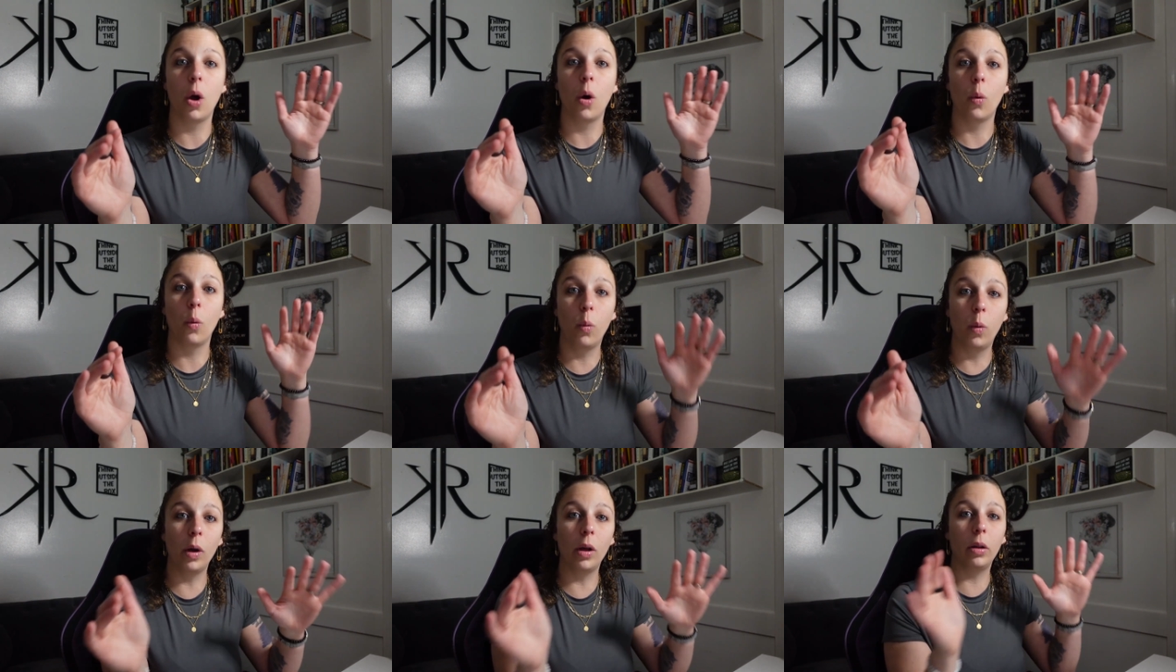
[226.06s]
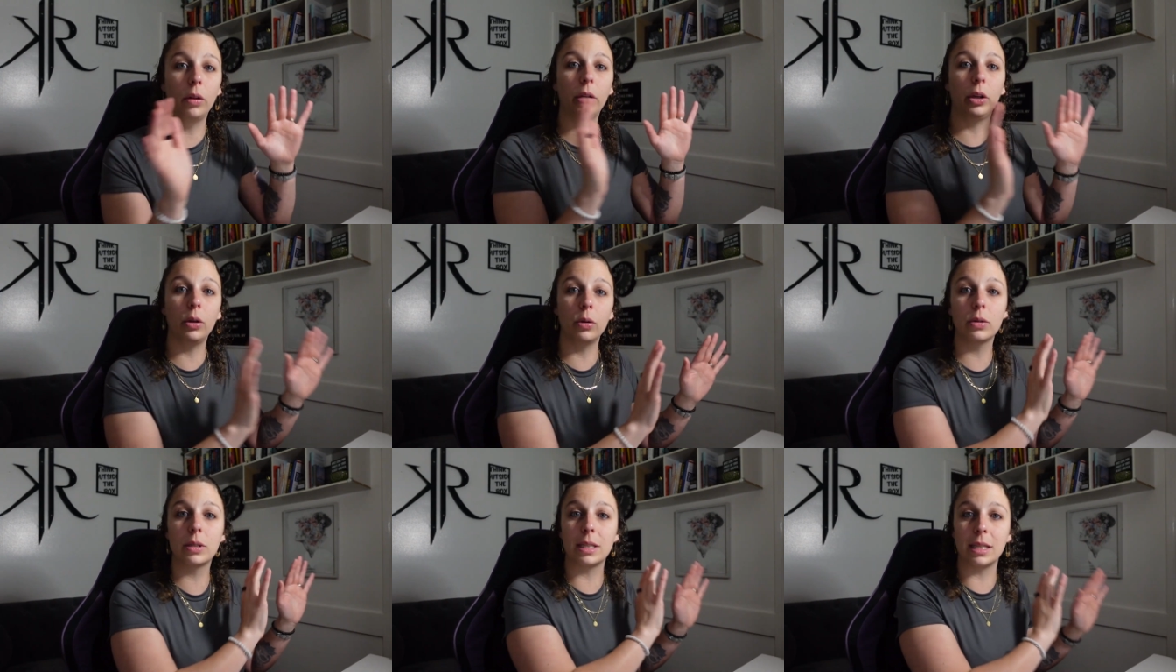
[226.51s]
will
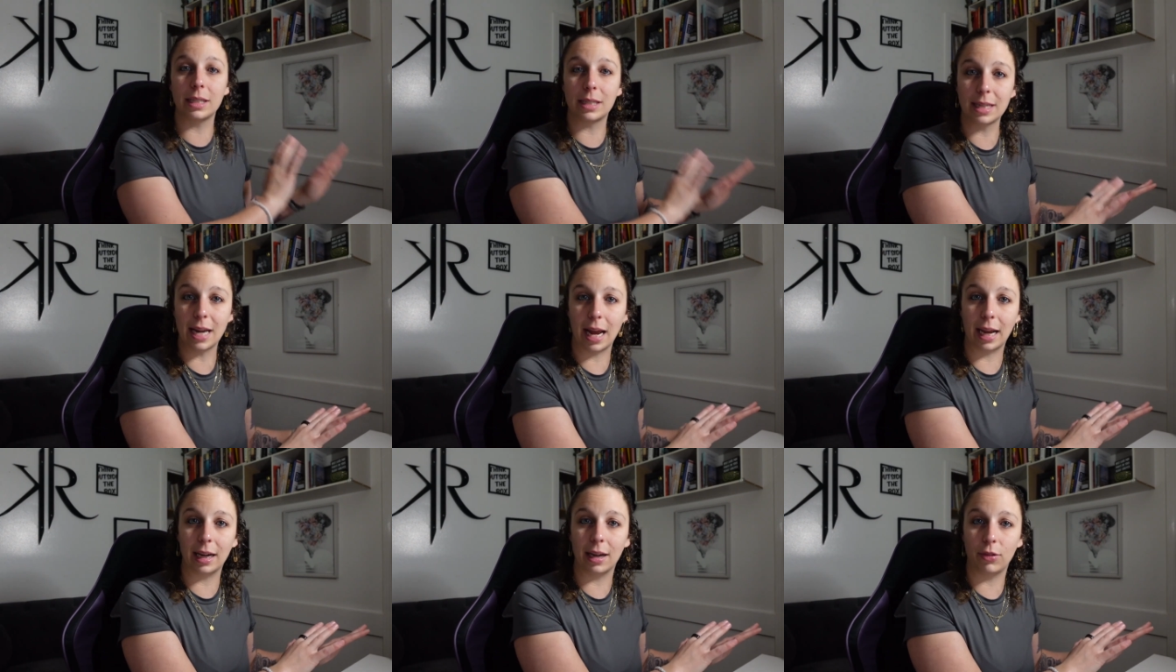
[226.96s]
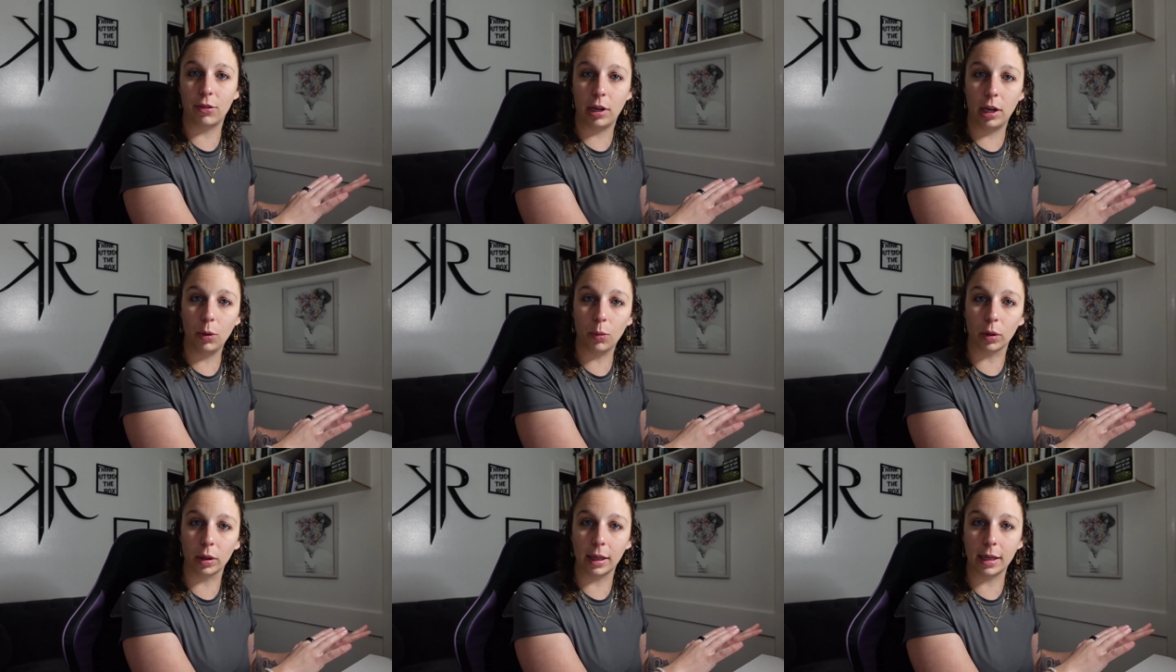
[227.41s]
use this negative
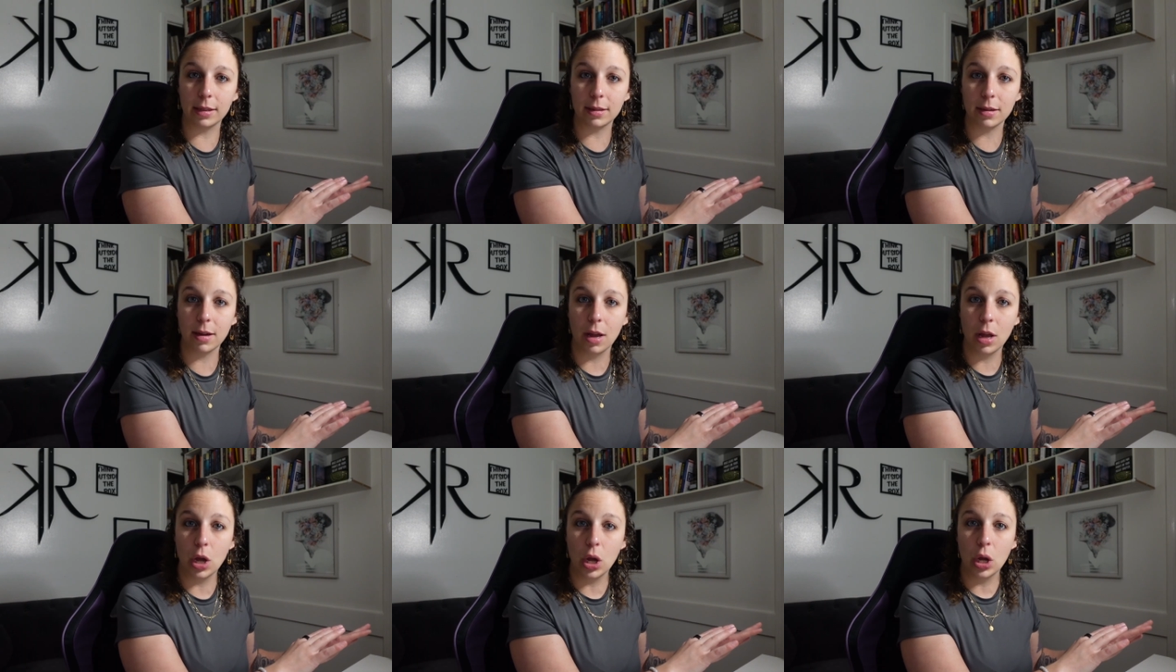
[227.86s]
keyword list.